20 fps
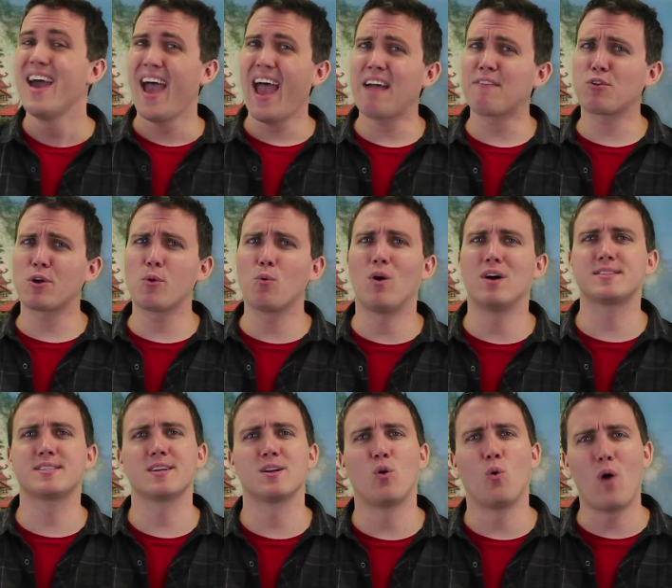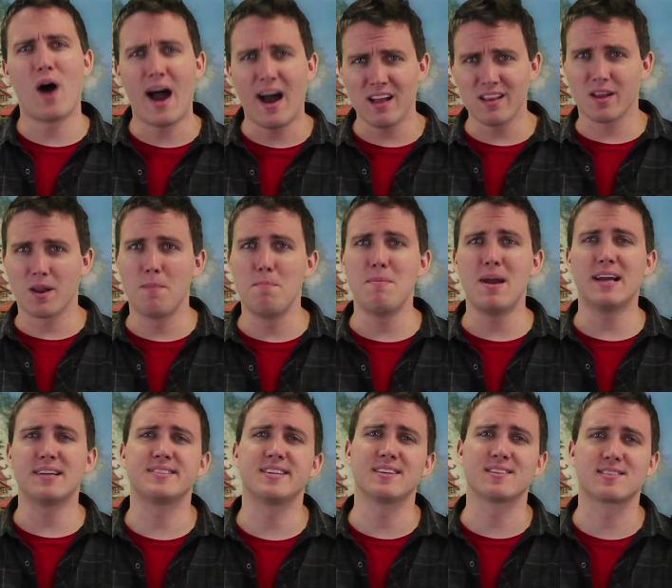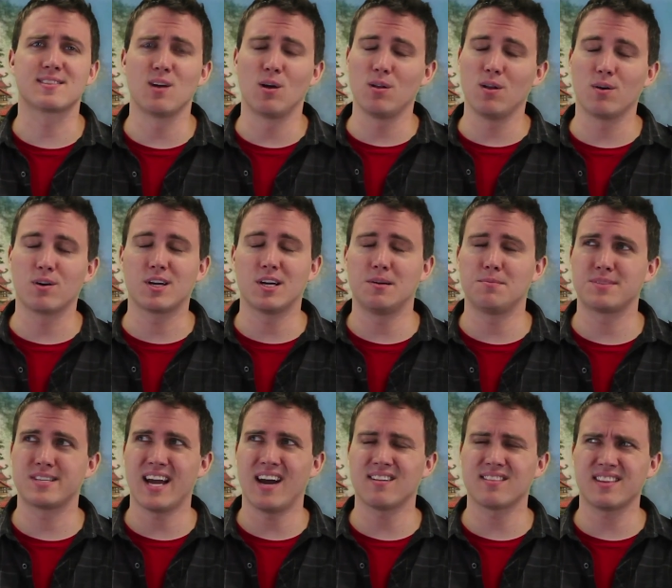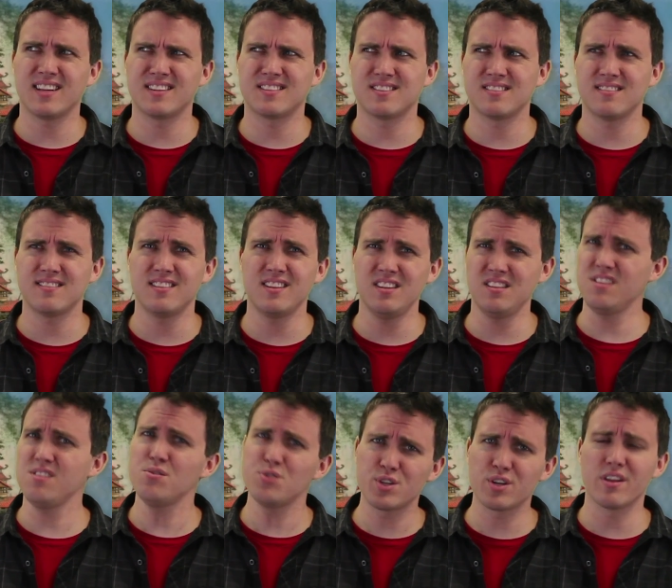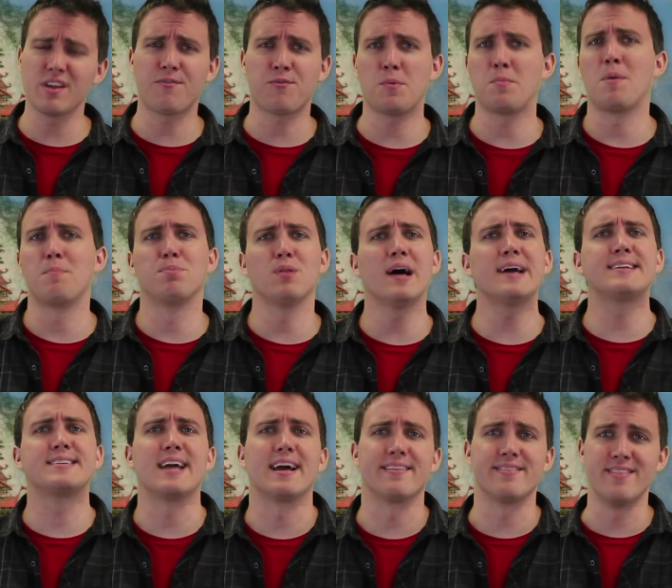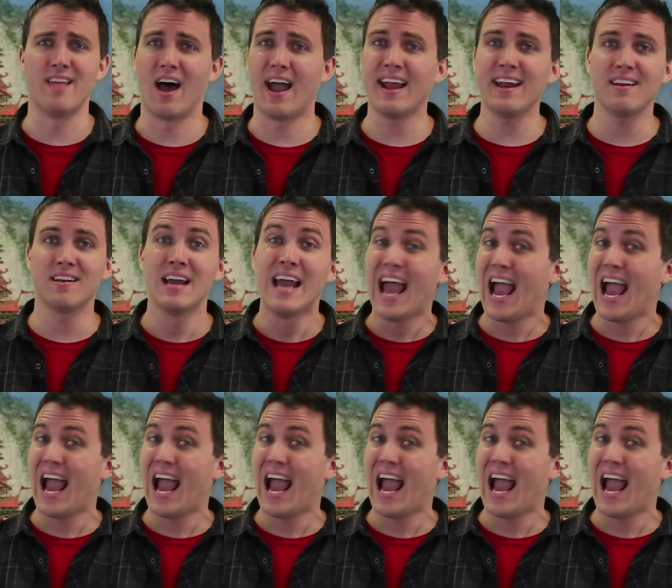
Every once in a while, an amazing solo comes out that's usually from a Blood Death Knight.